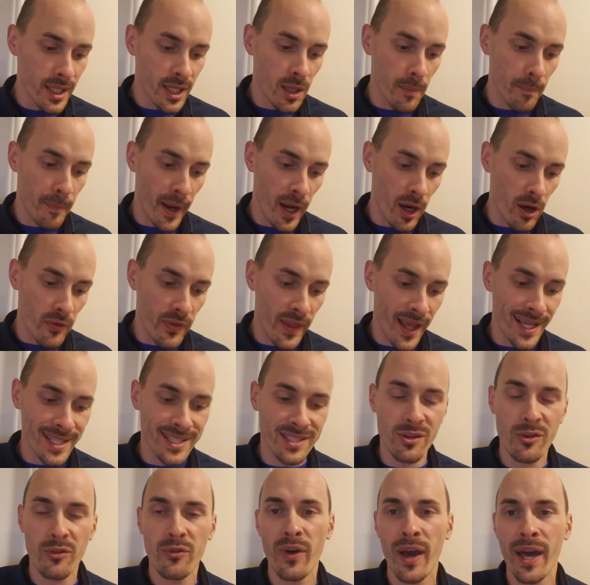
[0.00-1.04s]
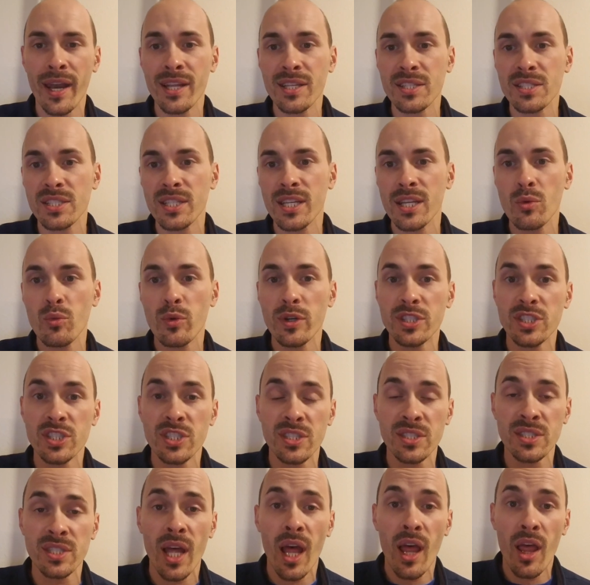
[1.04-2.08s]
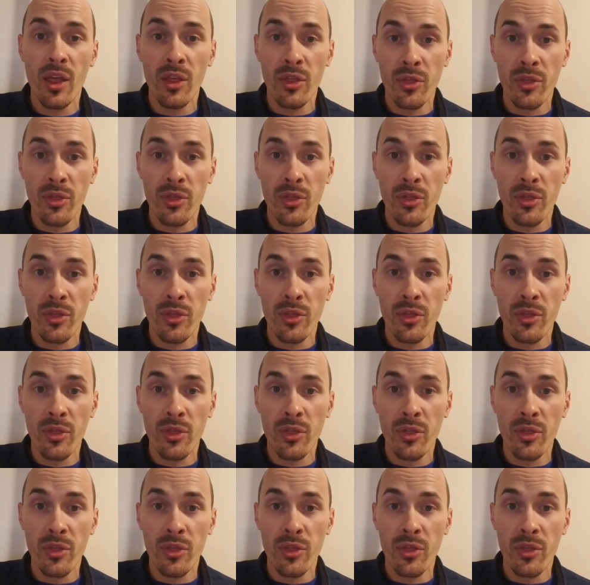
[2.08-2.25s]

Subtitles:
Compare that to venison, which is